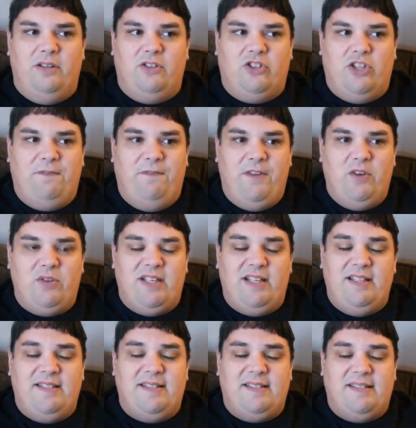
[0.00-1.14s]
She feels
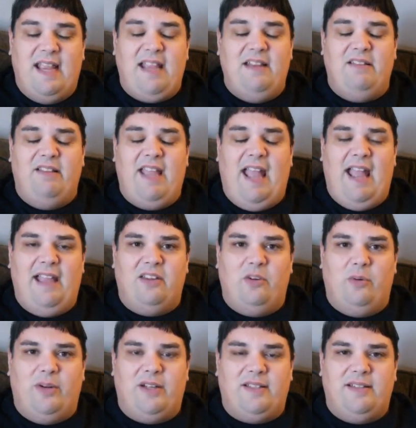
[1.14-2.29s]
insanely
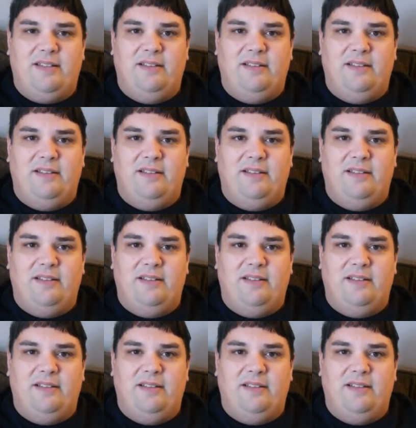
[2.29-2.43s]
accurate.